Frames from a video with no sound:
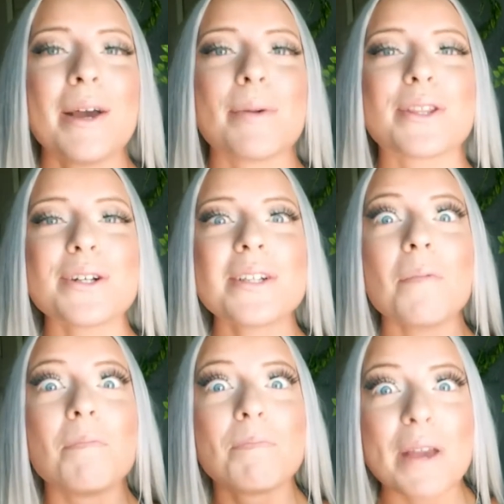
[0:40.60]
but there's
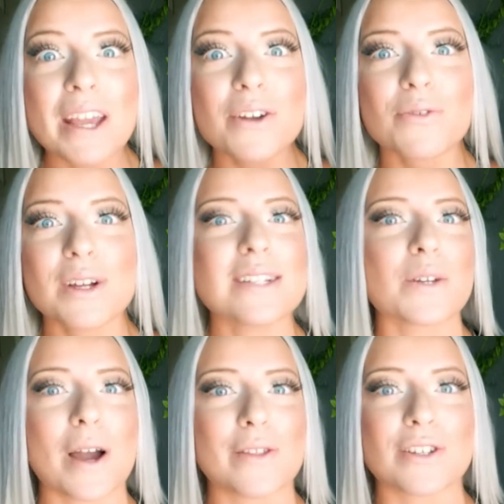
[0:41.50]
a big reason
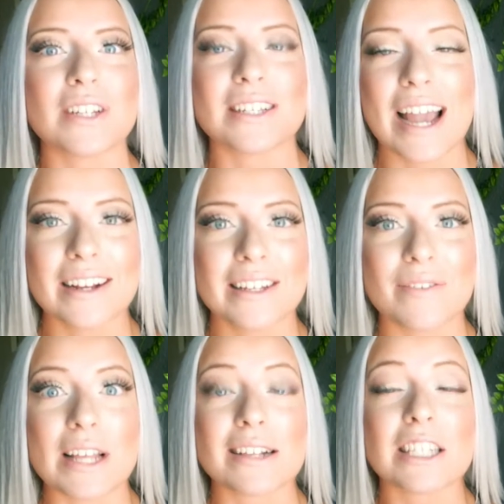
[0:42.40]
why there's detectives
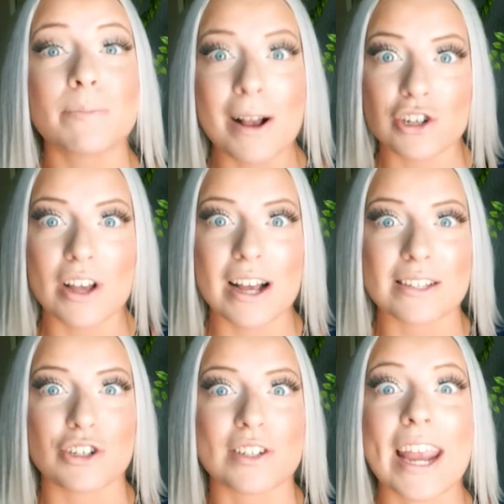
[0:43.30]
that specialize in
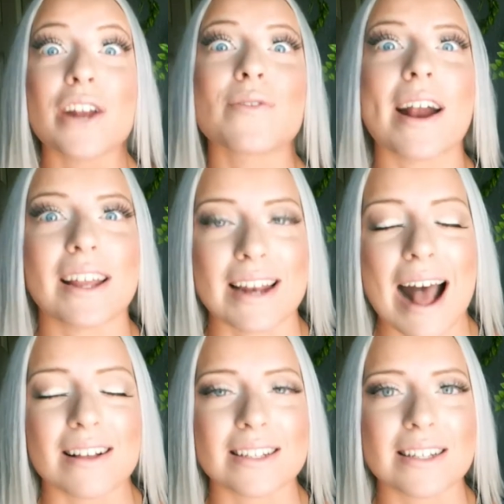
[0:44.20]
just handwriting
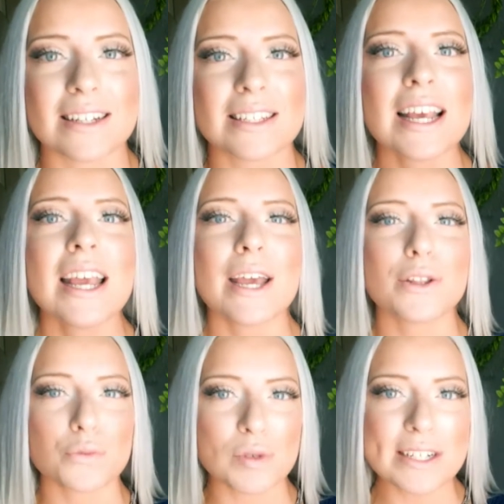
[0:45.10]
analysis. And
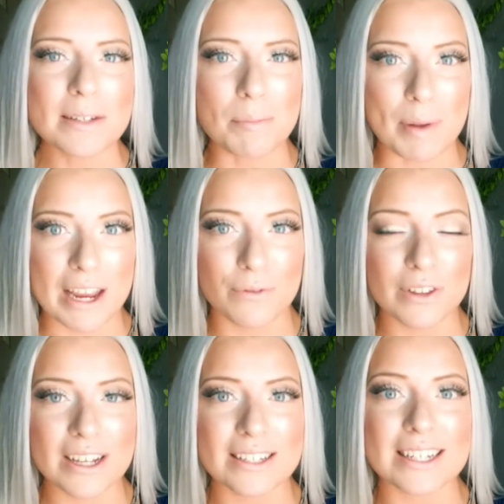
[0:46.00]
the reason being for
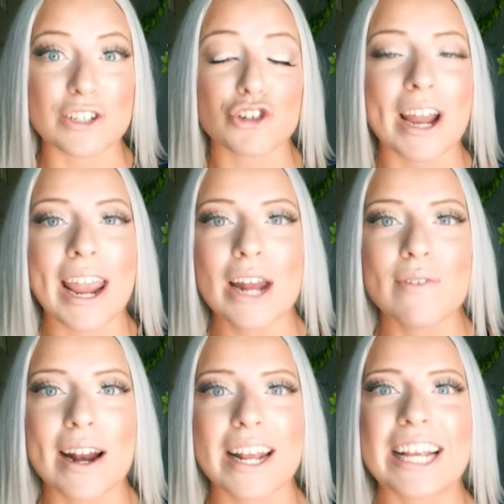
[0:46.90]
this is your
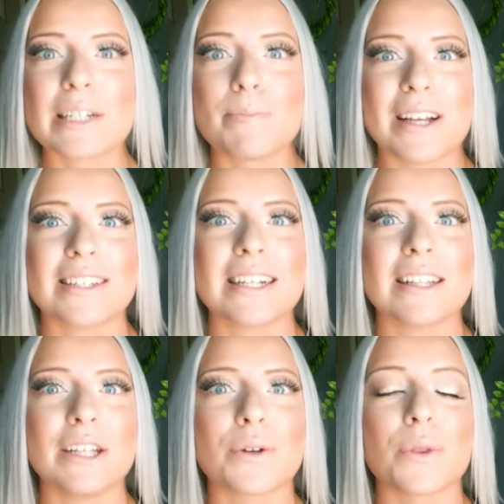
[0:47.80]
handwriting is
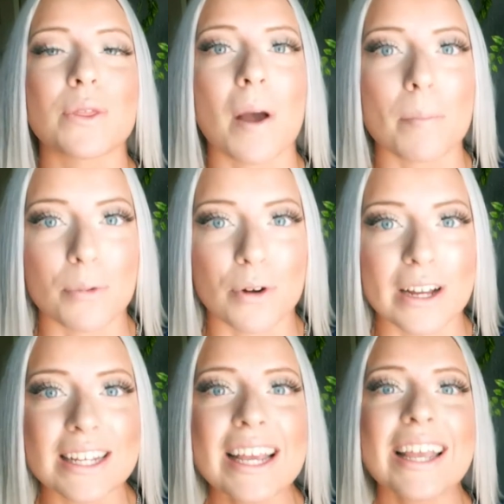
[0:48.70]
basically your
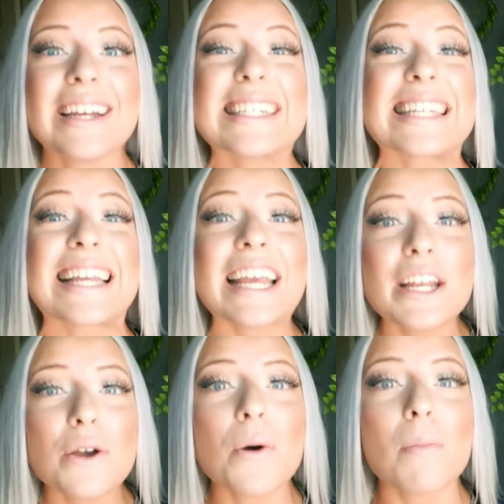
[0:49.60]
thumbprint. It is an
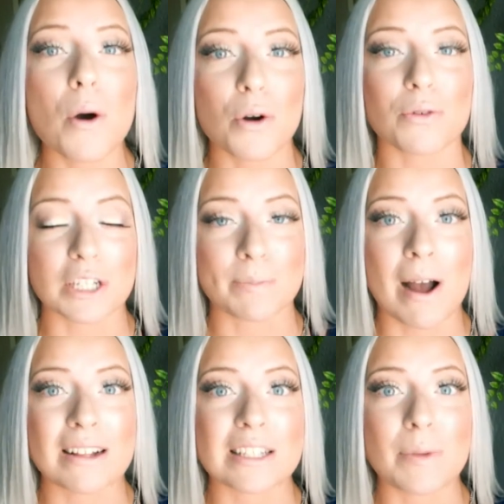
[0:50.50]
ideomotor
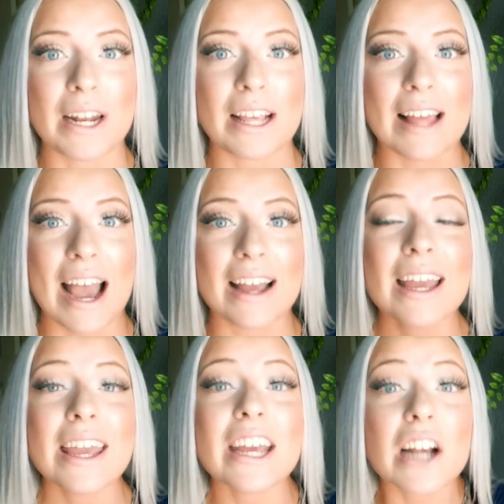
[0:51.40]
response, meaning that
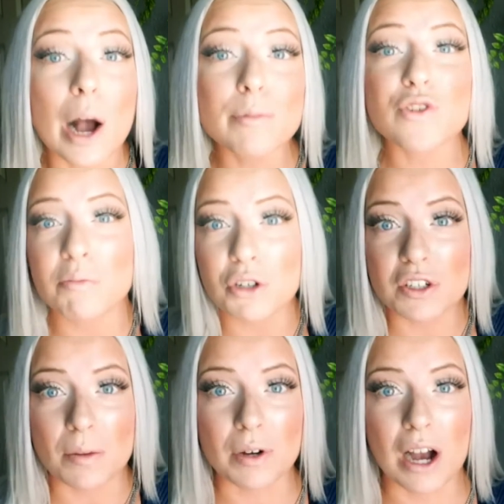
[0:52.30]
it comes from your
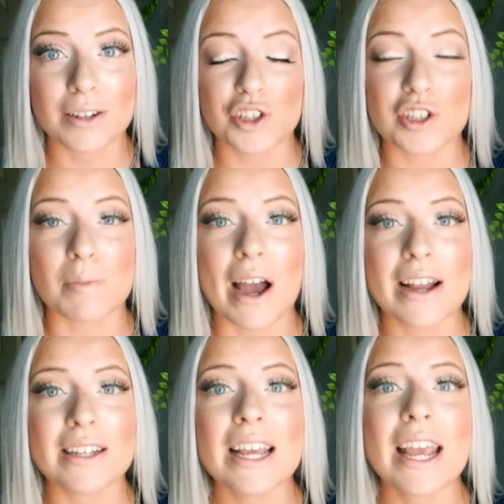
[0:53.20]
subconscious
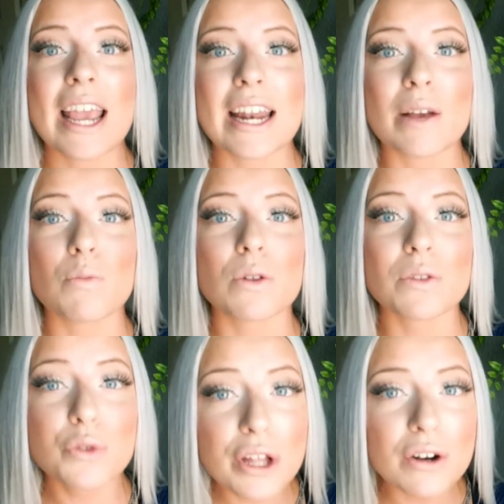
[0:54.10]
mind and it will
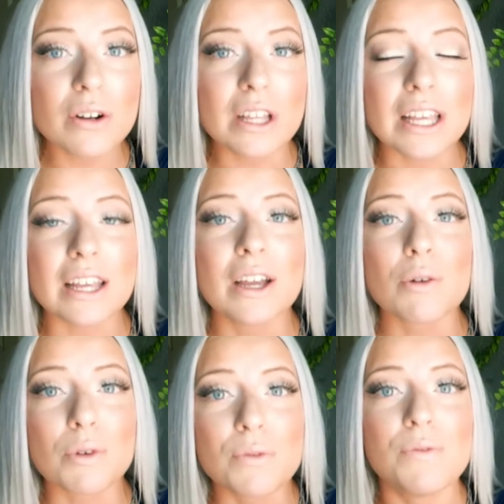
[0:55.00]
literally
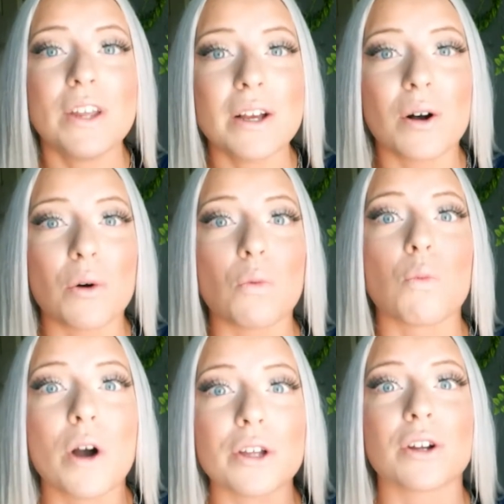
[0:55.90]
reveal
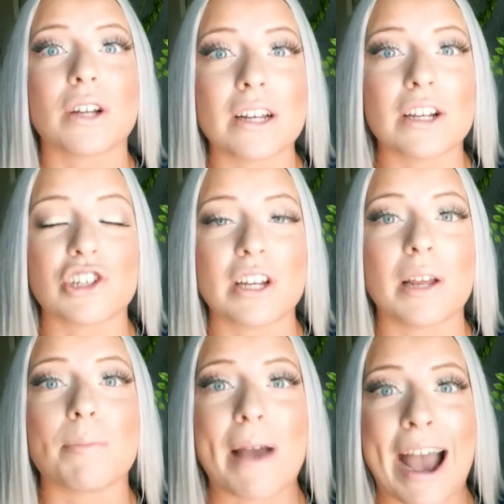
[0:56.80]
what your conditioning
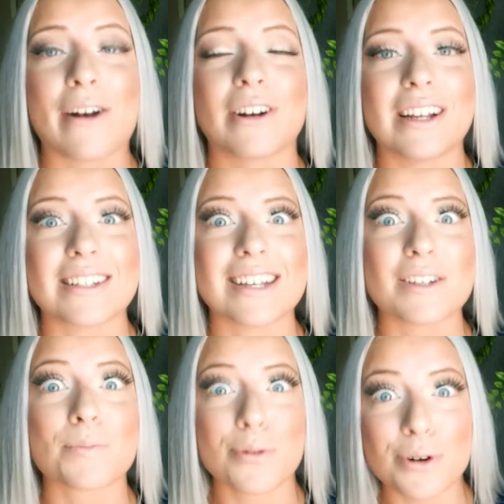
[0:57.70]
and pattern is. It's
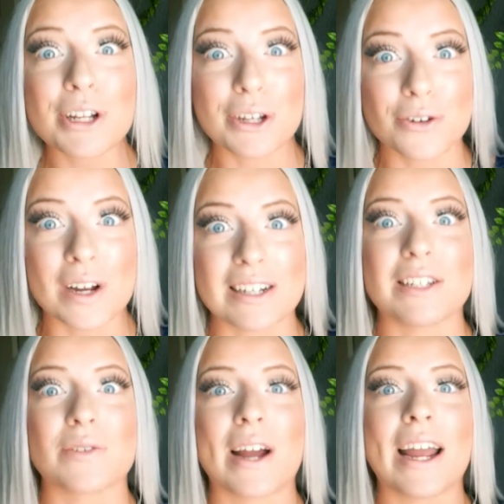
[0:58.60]
pretty
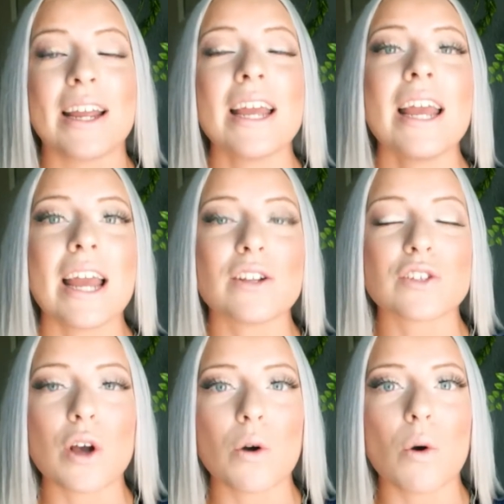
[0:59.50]
crazy, right? And
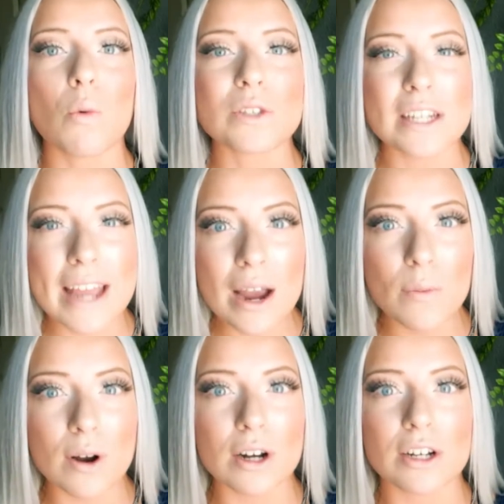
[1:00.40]
so today
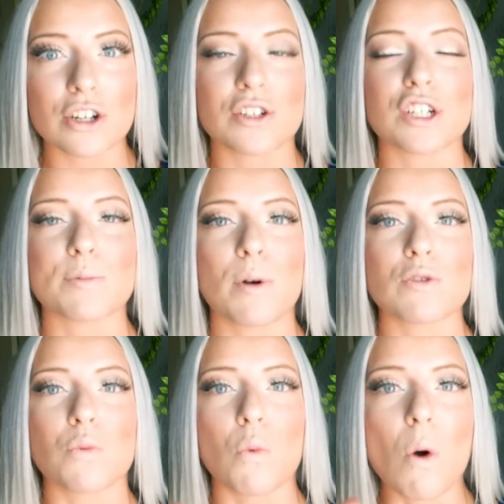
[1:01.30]
we're going to just
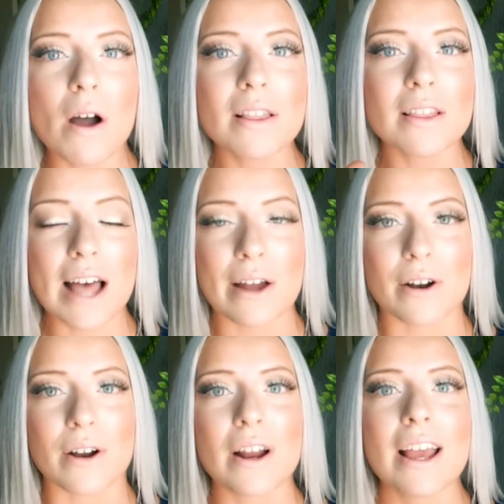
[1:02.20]
expose one
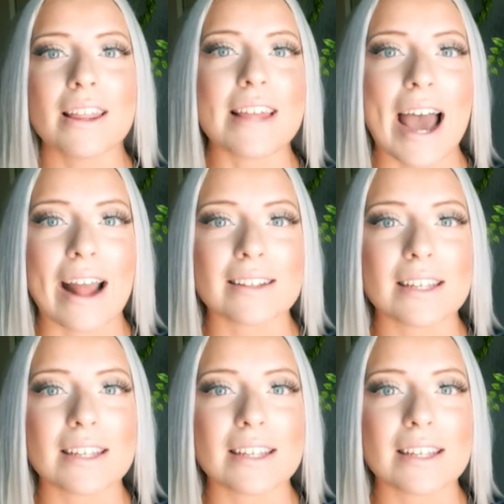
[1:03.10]
letter that